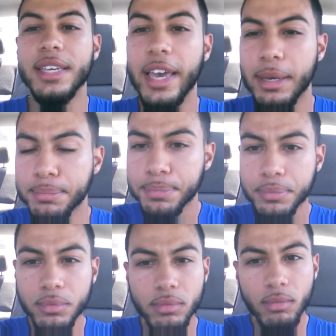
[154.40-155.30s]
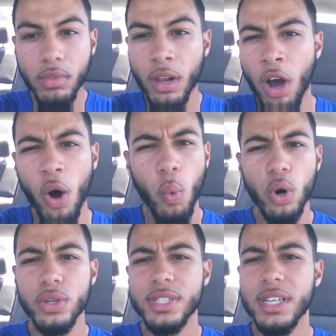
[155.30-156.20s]
game, uh,
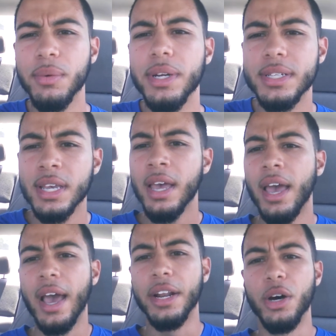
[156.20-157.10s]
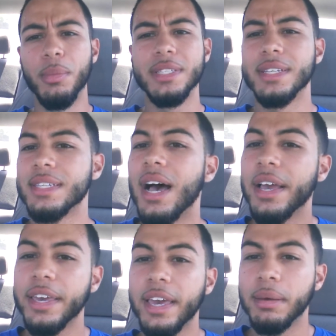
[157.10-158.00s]
World Series, and um, it's a
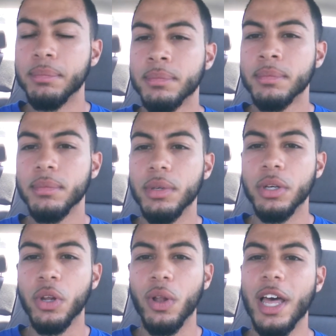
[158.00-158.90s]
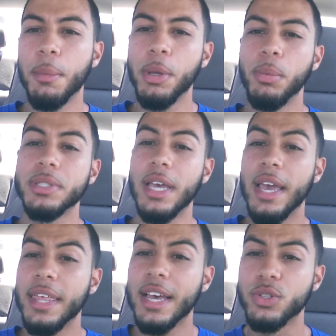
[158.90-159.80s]
tie game. You know, a lot of people say,
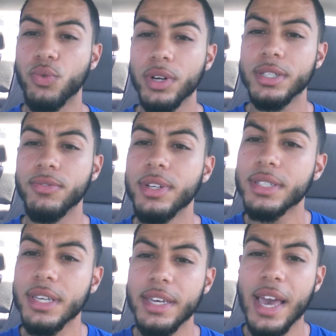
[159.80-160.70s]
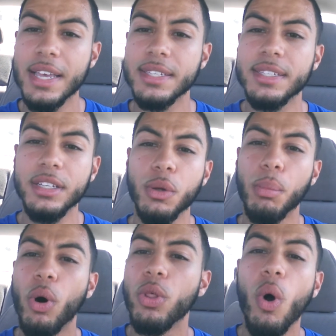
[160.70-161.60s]
hey, that's risky. He hasn't seen the
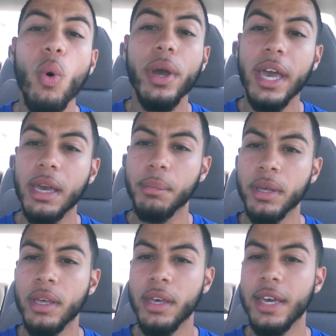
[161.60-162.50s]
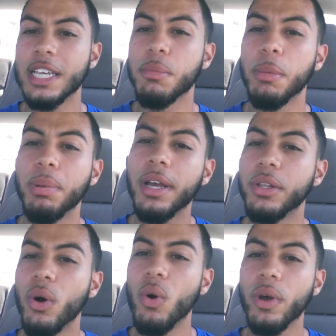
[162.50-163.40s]
ball the whole game. He hasn't been
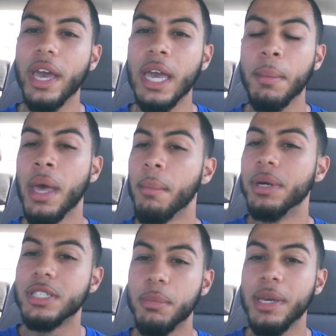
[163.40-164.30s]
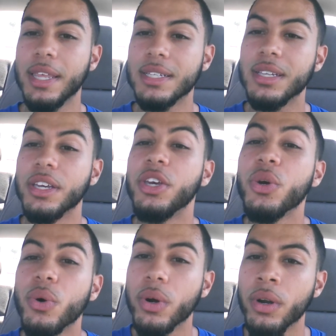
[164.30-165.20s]
playing the whole game. But to me, that's
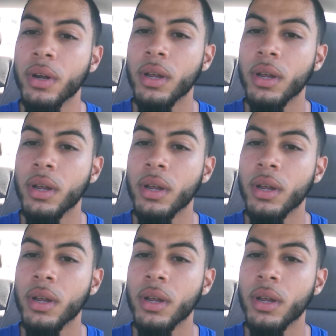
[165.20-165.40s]
secure